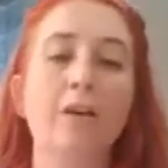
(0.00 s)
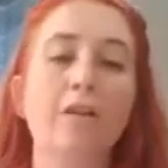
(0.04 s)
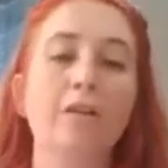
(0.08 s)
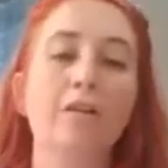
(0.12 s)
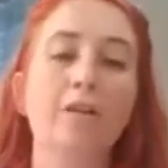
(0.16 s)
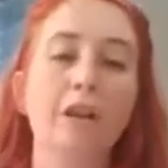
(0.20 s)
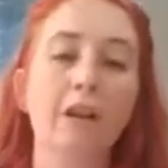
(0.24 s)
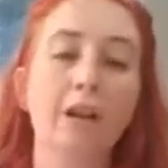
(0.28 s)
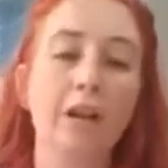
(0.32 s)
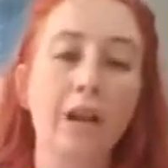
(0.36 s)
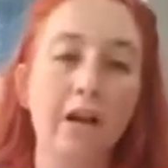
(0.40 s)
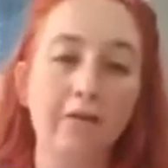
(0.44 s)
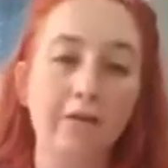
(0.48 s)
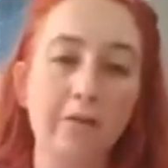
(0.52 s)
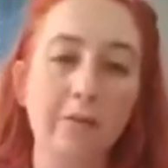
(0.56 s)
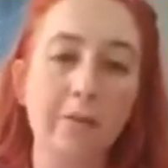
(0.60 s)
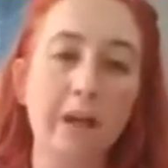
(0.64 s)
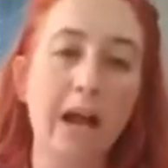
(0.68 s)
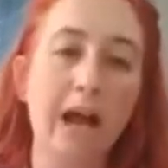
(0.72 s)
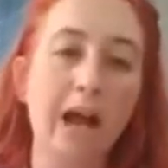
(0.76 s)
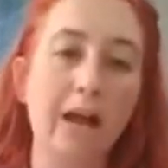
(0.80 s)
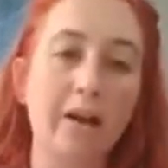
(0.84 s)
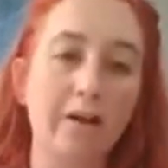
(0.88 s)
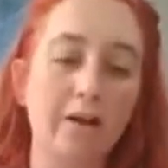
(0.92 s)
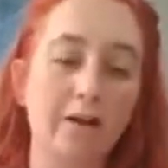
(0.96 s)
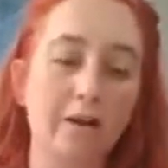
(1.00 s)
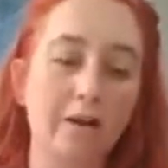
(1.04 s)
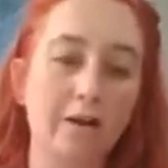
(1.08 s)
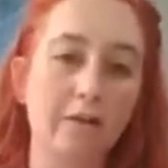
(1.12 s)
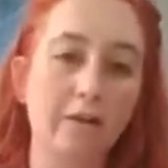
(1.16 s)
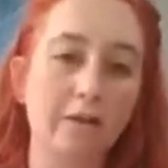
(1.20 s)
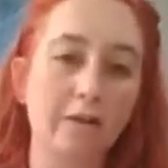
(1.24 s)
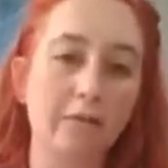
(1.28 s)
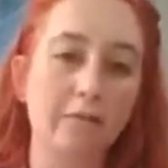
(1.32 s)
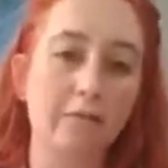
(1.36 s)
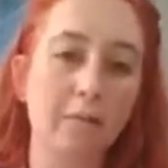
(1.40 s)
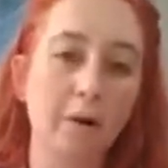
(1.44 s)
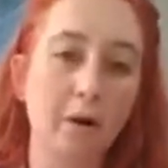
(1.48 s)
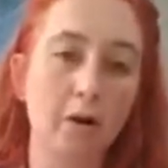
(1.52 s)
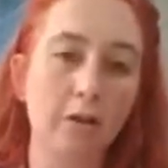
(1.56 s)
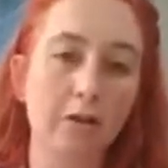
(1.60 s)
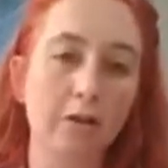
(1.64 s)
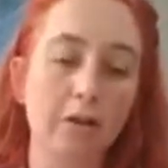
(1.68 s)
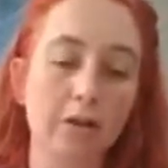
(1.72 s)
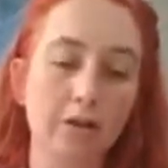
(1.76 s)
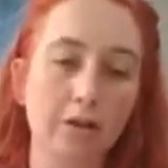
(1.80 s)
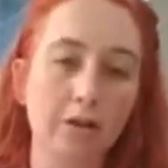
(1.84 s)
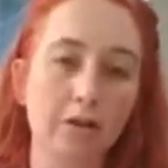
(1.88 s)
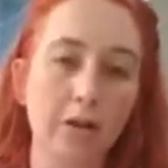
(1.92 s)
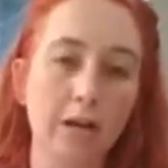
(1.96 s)
the government had her mark
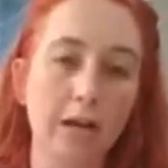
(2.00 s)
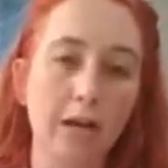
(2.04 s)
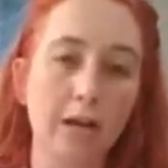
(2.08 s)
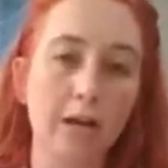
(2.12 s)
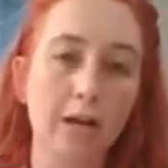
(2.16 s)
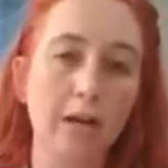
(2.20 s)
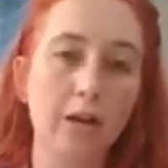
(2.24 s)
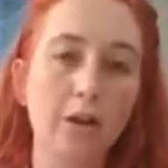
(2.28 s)
the screen.